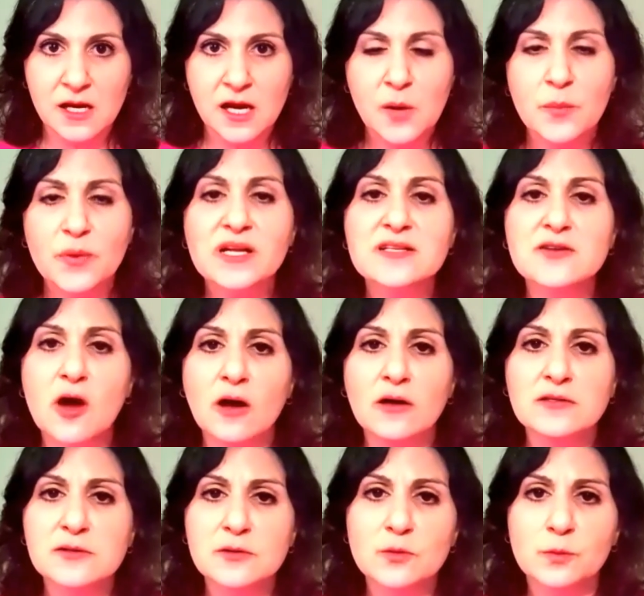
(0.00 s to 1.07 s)
But it's
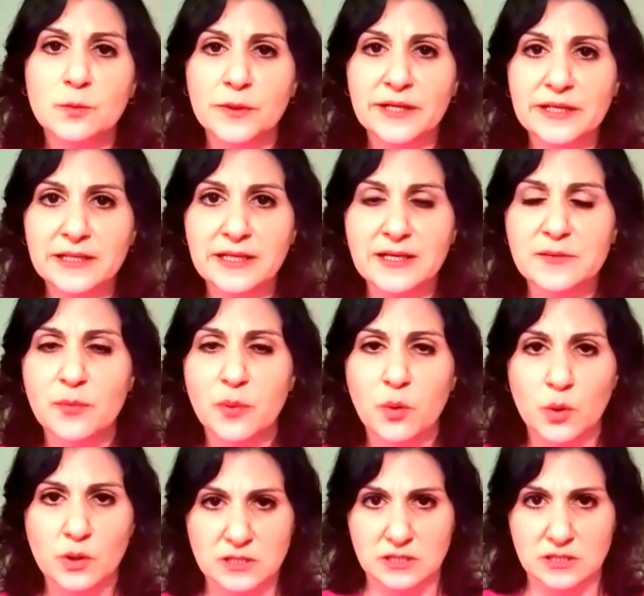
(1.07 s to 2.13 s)
also really
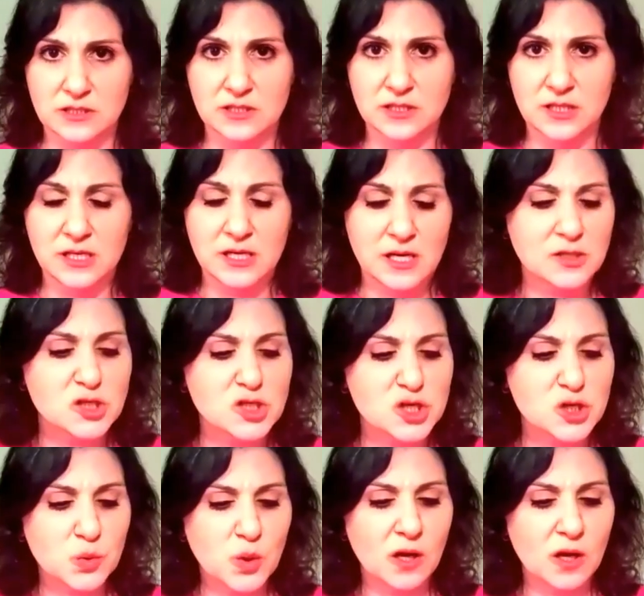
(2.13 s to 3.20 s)
important
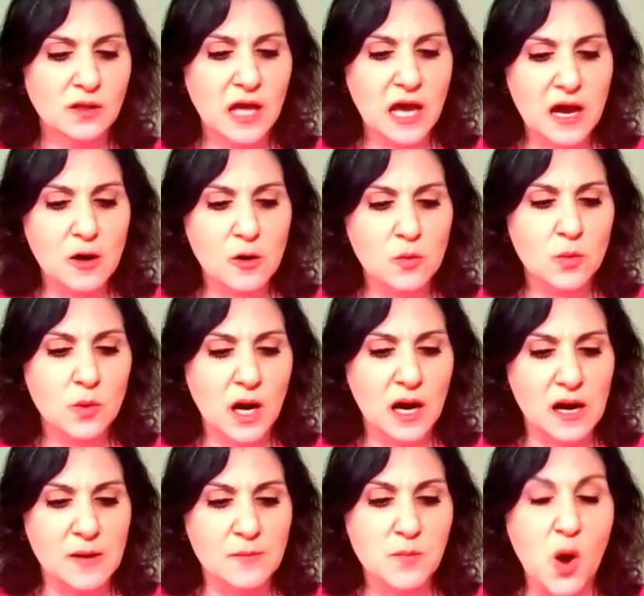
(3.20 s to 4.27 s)
to allow
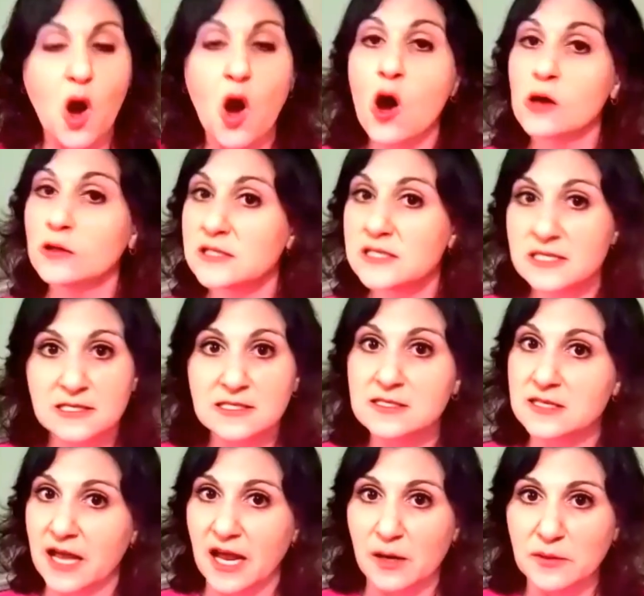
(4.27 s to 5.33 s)
all assistance
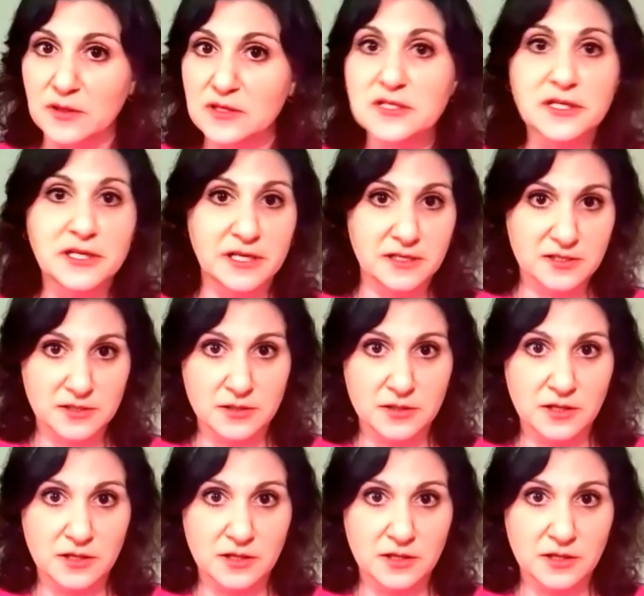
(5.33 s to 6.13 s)
animals. You need to